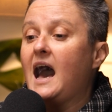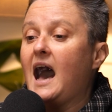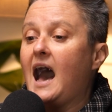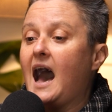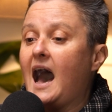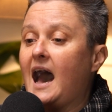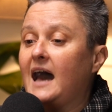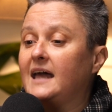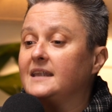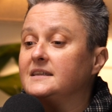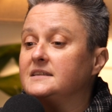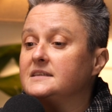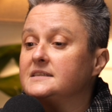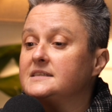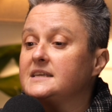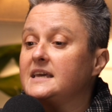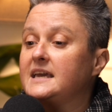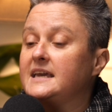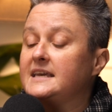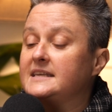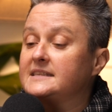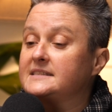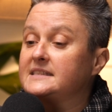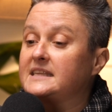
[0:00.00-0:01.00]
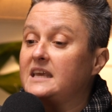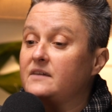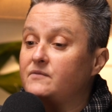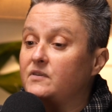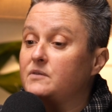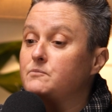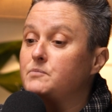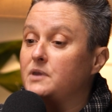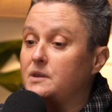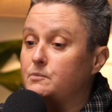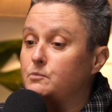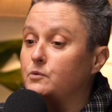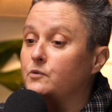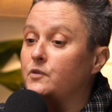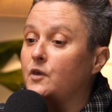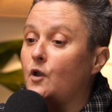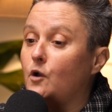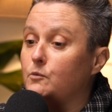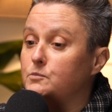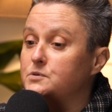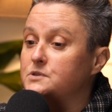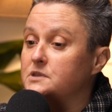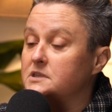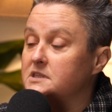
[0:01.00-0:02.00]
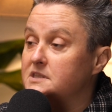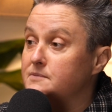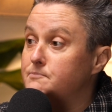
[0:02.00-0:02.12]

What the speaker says: And it's giving people the option